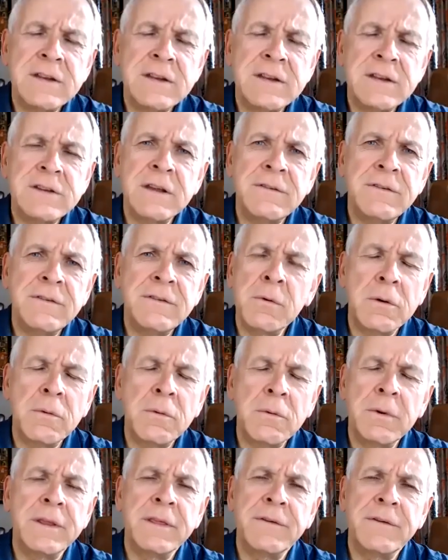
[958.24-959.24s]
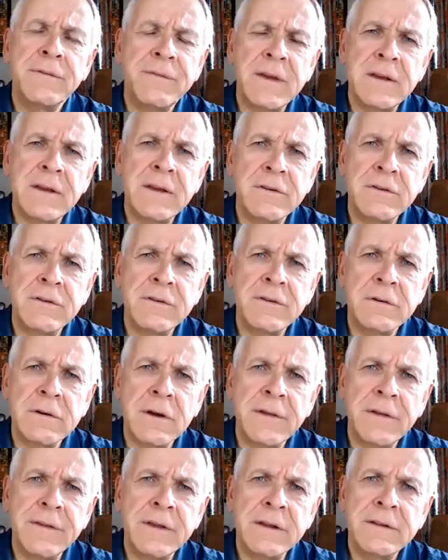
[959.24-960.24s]
you get, you weren't one of the founders
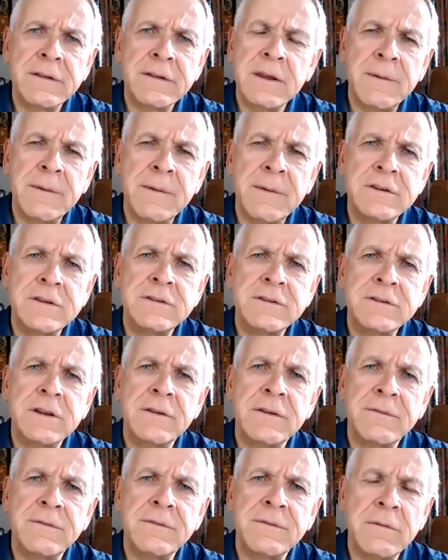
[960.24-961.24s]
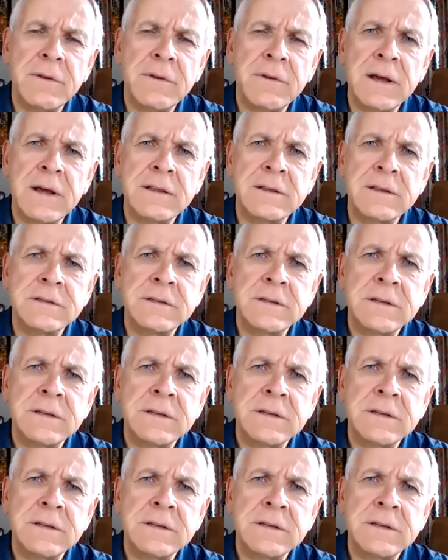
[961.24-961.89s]
or on that team. How did you get involved with knowledge?